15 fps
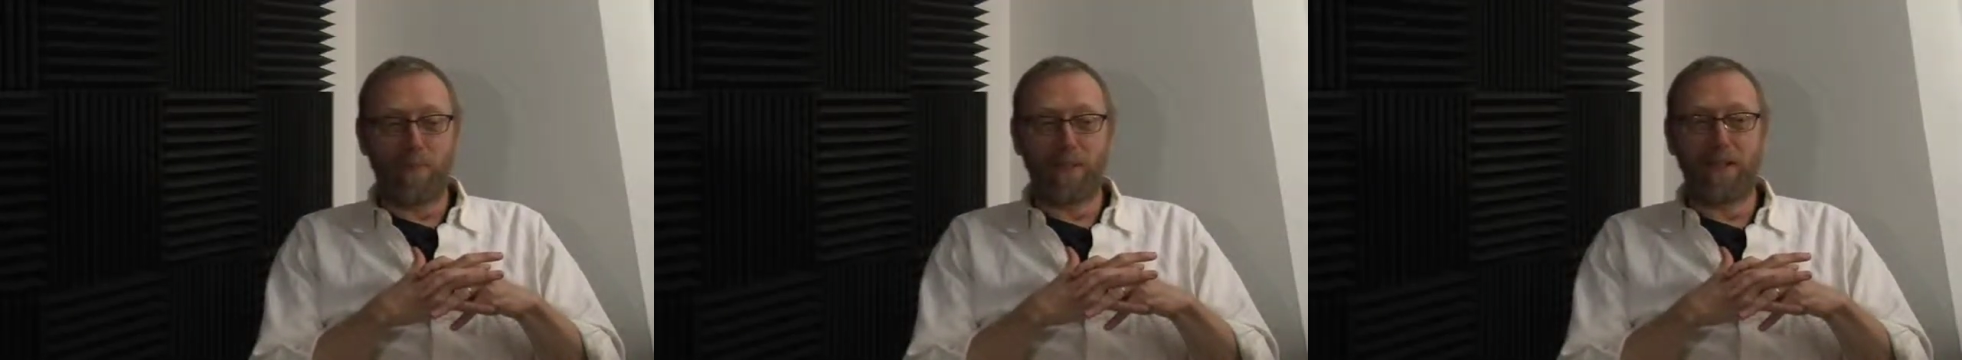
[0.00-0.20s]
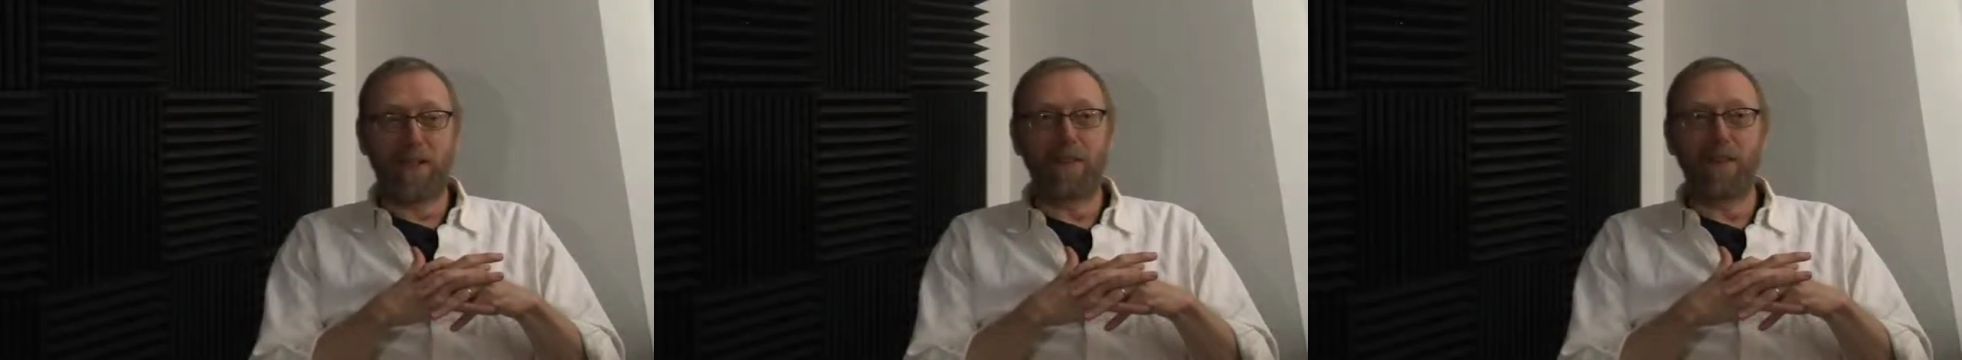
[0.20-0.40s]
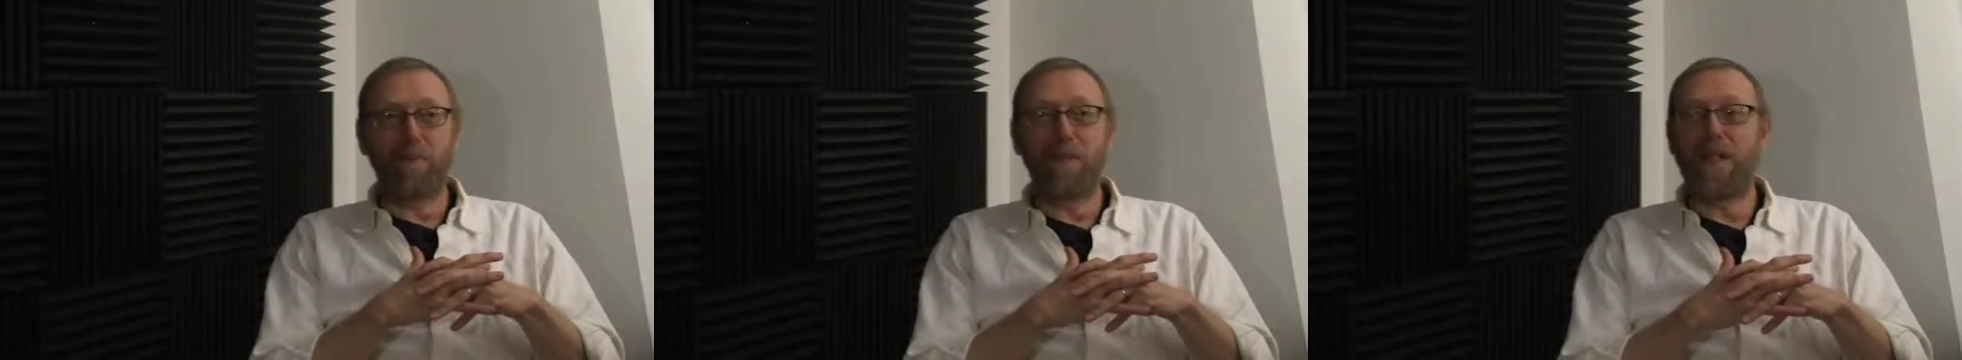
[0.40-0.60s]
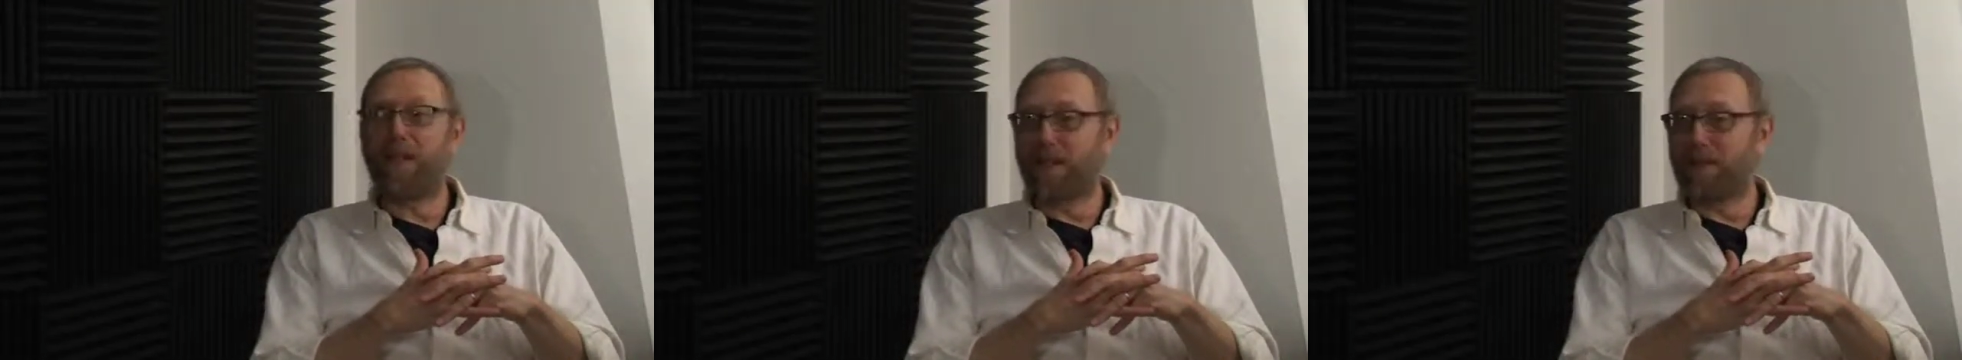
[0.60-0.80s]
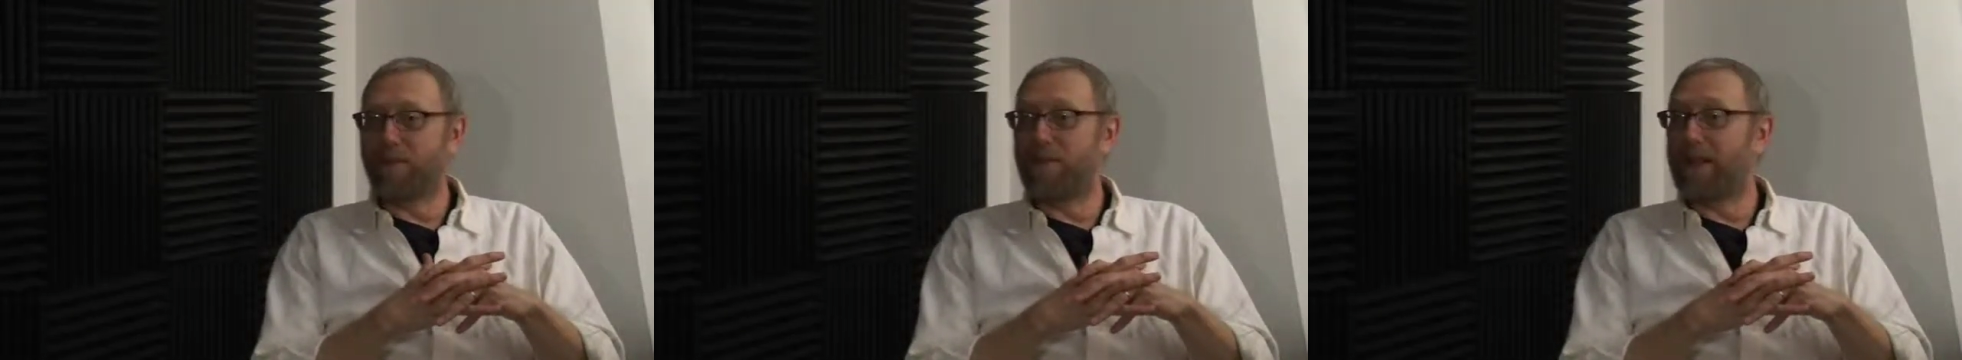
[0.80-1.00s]
particular
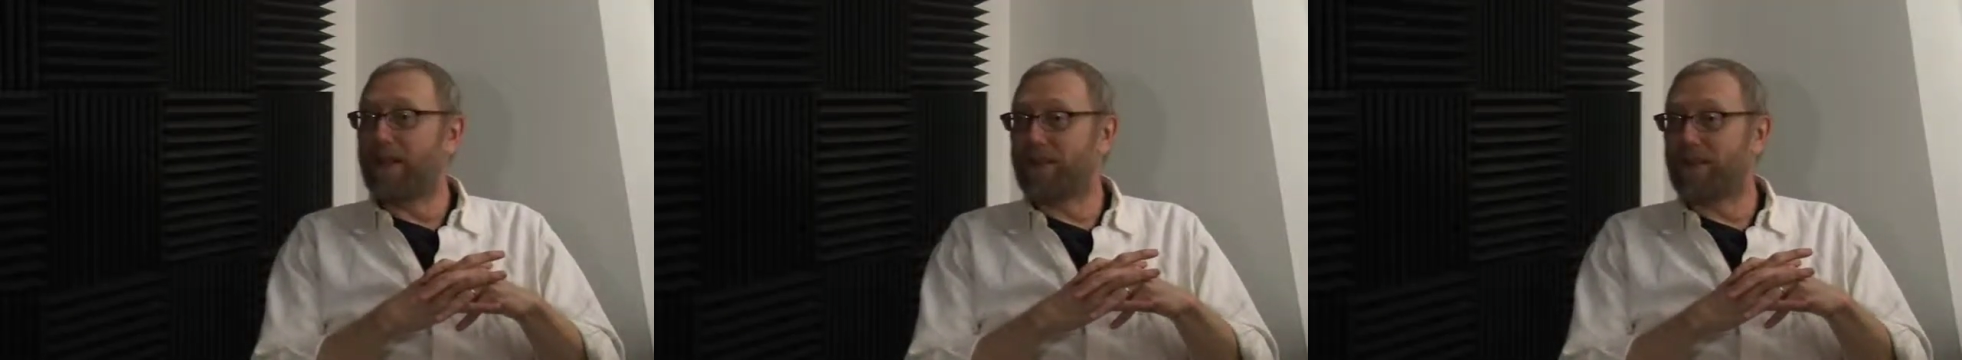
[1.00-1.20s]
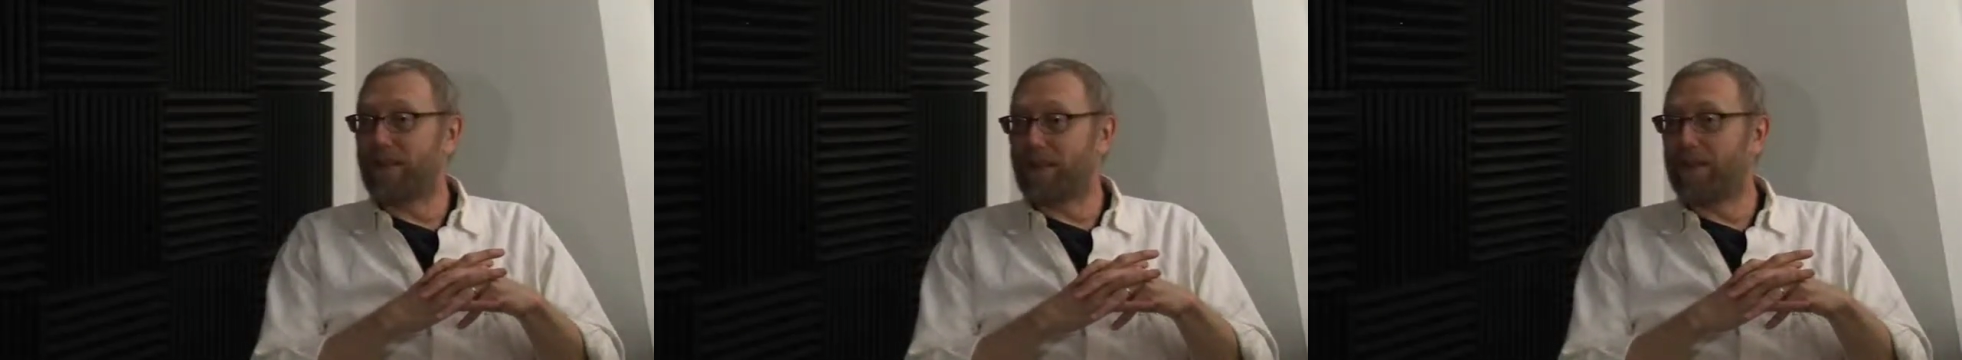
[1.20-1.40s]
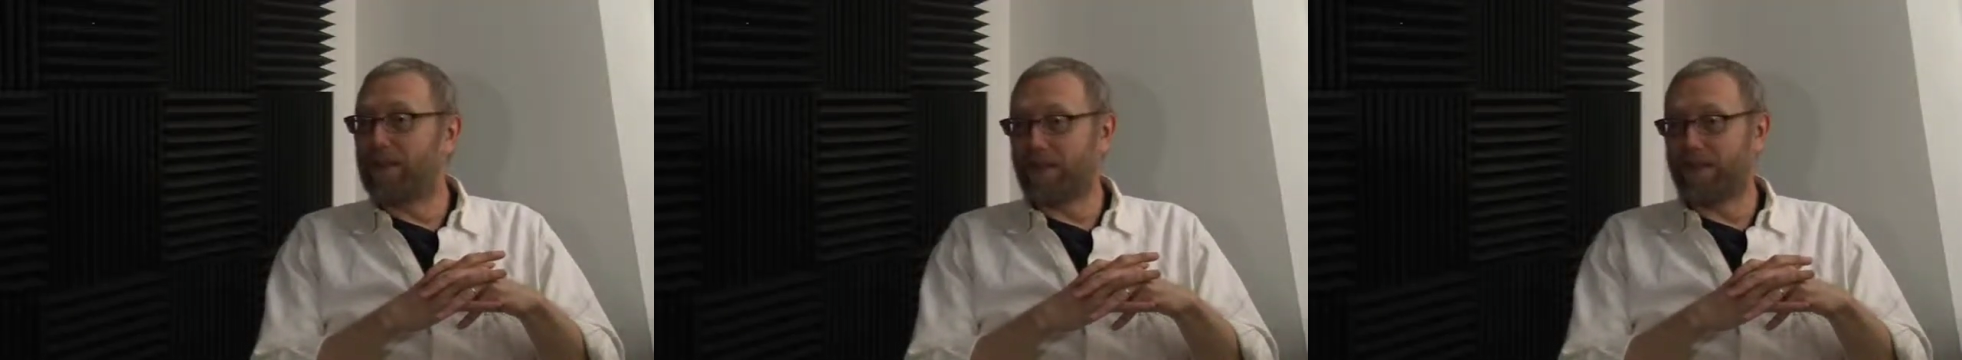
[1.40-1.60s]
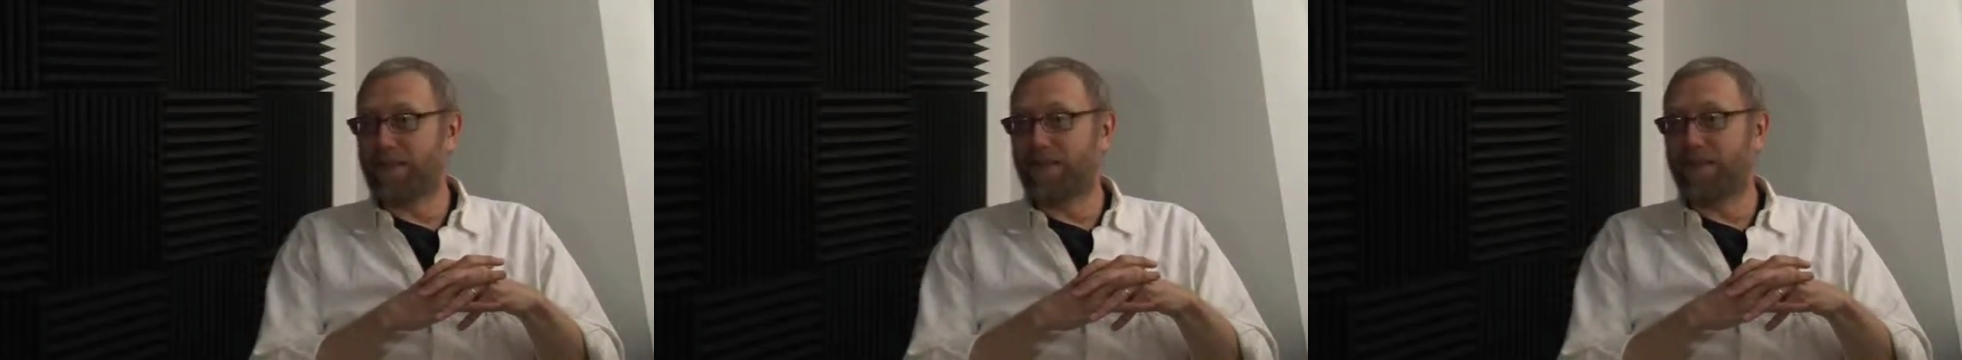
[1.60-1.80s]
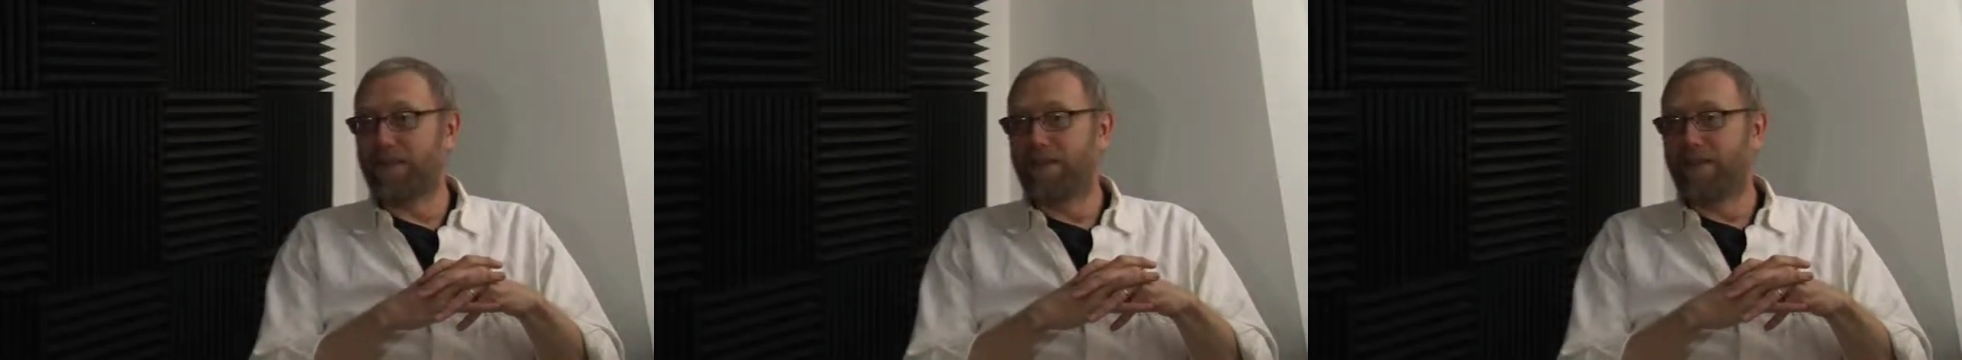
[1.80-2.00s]
medium, and it still isn't.